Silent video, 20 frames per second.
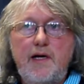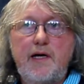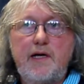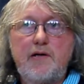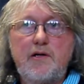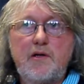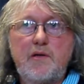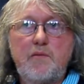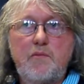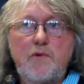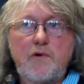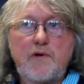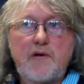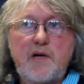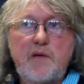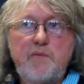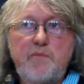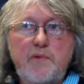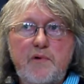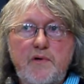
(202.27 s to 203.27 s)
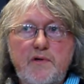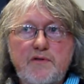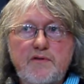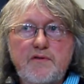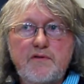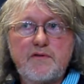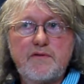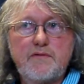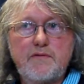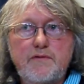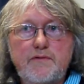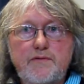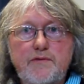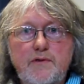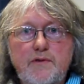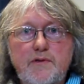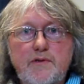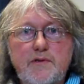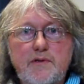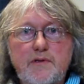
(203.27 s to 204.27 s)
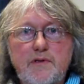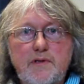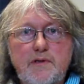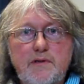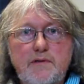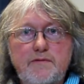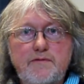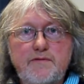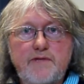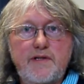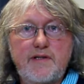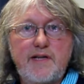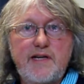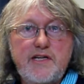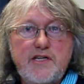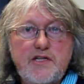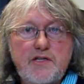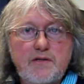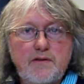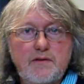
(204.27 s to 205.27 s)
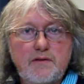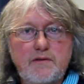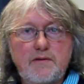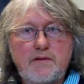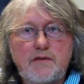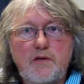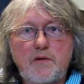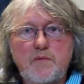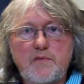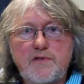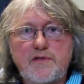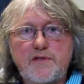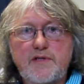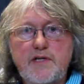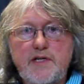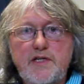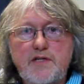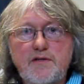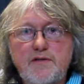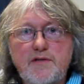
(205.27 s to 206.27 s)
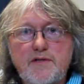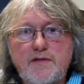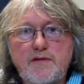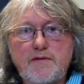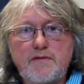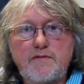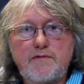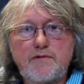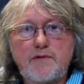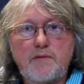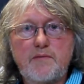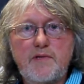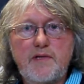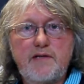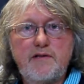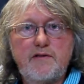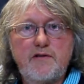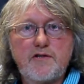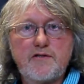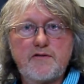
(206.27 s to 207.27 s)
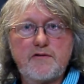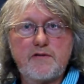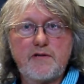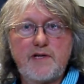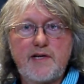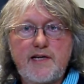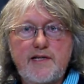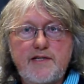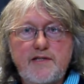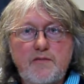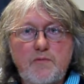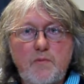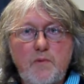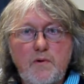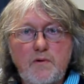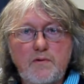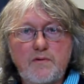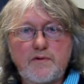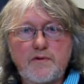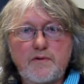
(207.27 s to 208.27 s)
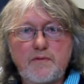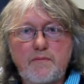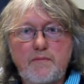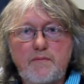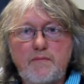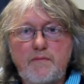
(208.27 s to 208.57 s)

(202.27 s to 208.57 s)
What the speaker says: and are more important for financial compensations from the industrialized world.